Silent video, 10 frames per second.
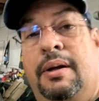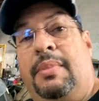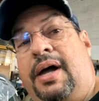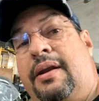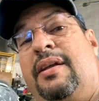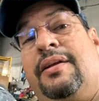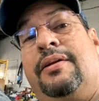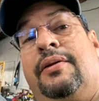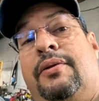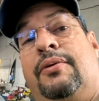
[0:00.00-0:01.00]
but
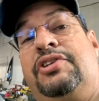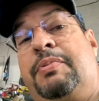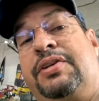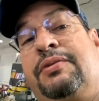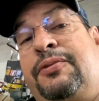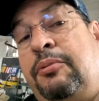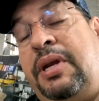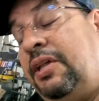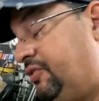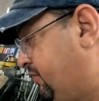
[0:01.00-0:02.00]
we spent a few
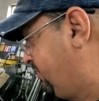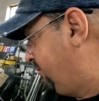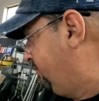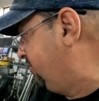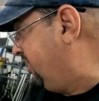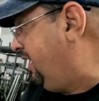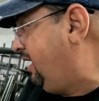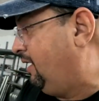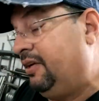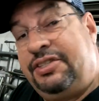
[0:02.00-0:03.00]
minutes
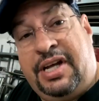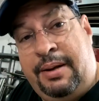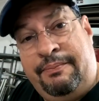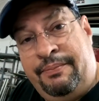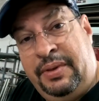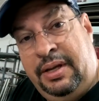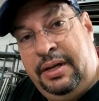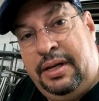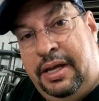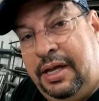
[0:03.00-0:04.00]
today at lunchtime
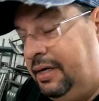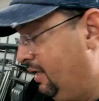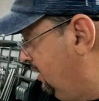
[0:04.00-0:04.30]
and